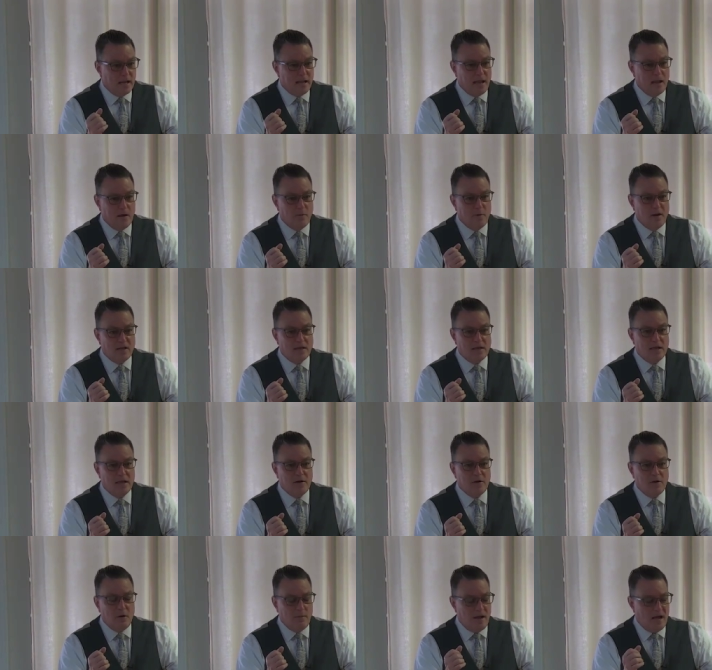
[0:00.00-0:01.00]
I can't wait to
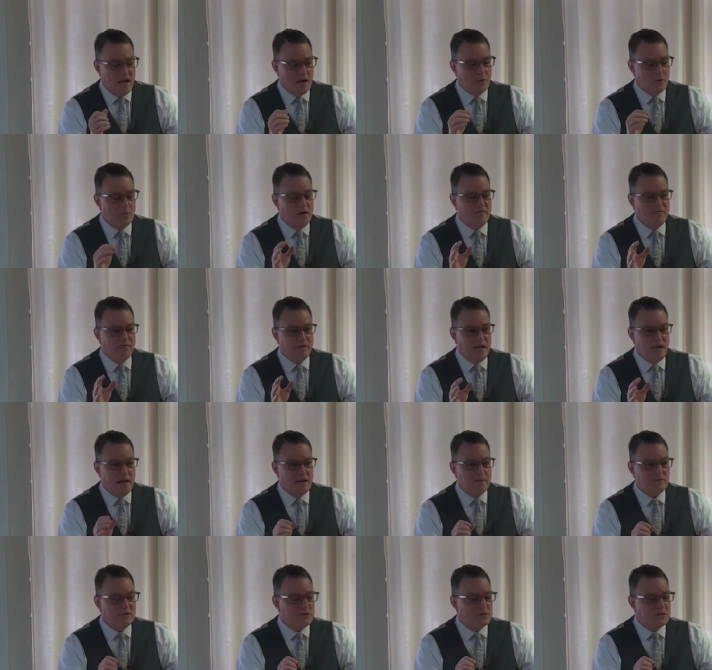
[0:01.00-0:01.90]
get home. I had a rough day.